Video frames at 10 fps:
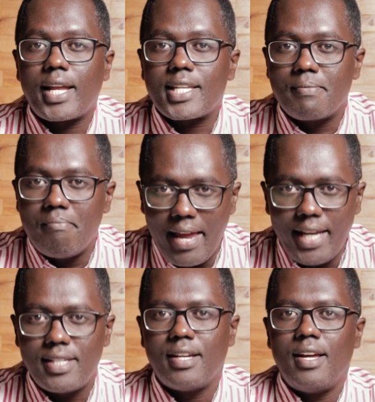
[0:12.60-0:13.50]
has
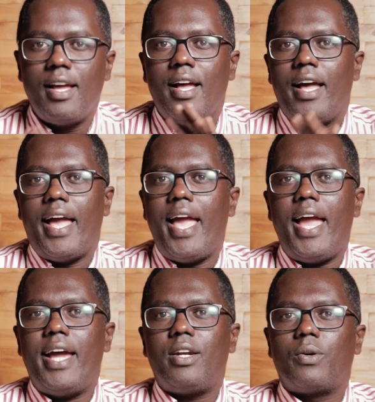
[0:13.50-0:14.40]
made,
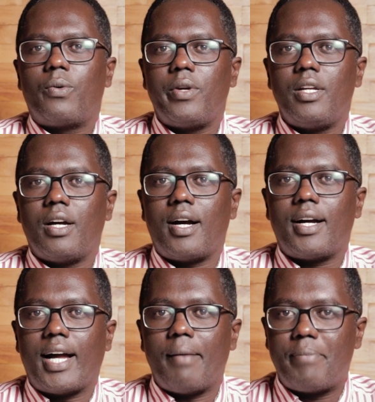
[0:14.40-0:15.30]
and we are
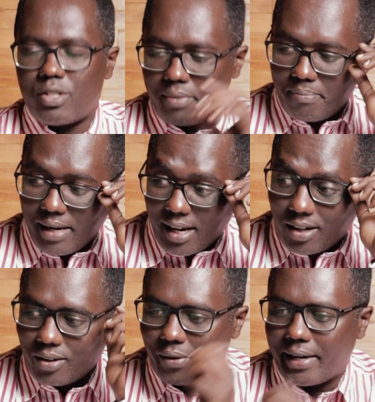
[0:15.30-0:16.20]
happy to be
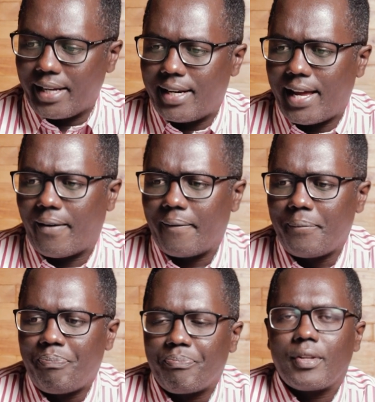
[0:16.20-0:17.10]
back. All right, now,
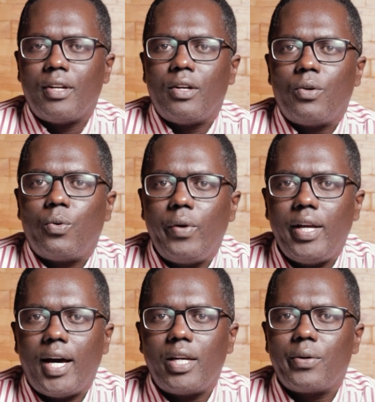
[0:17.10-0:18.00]

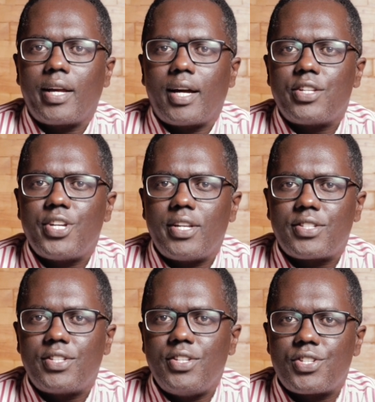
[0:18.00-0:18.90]
we are looking at
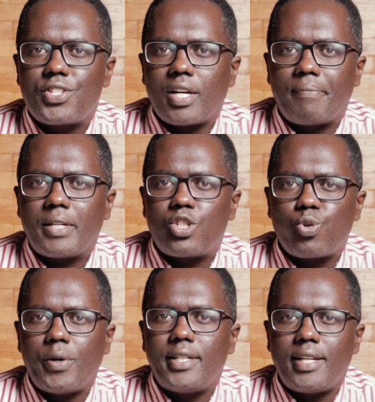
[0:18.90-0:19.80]
Genesis chapter
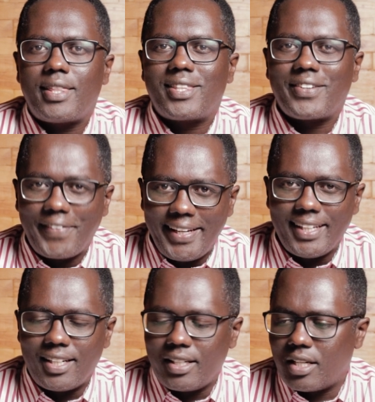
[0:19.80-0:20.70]

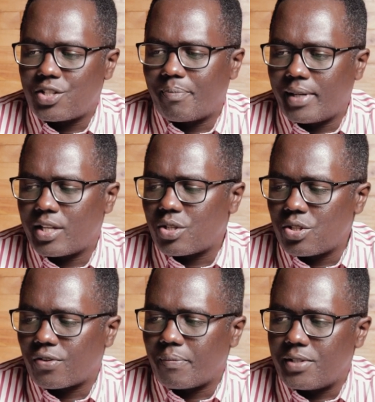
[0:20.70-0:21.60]
23, leadership
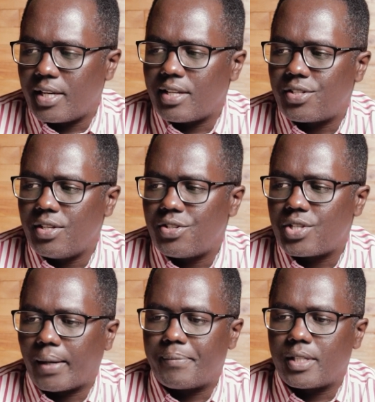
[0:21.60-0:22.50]
lessons from Genesis
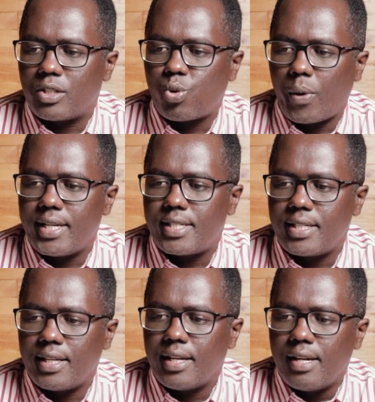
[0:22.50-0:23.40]
chapter
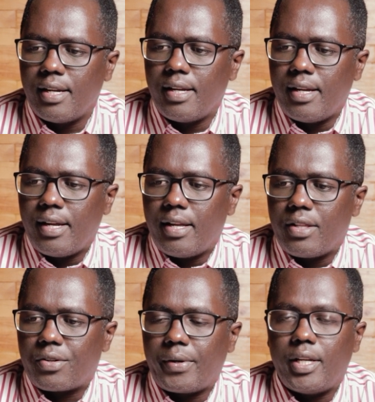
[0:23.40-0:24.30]

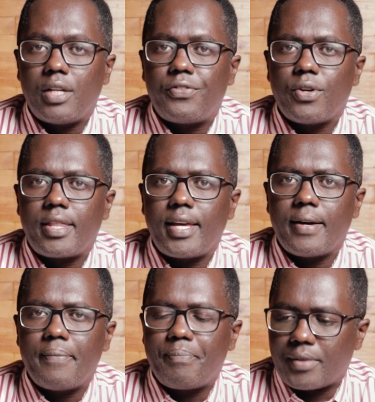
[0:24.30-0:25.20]
23. And if you're
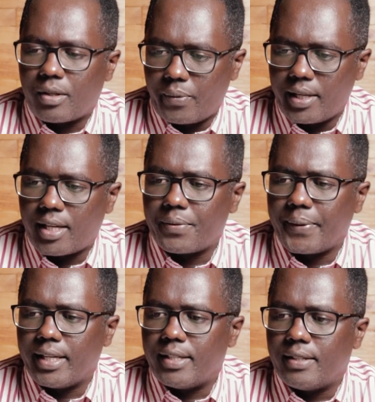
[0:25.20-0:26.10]
there, we can
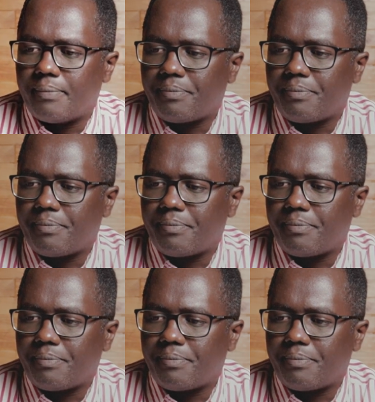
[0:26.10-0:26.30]
read.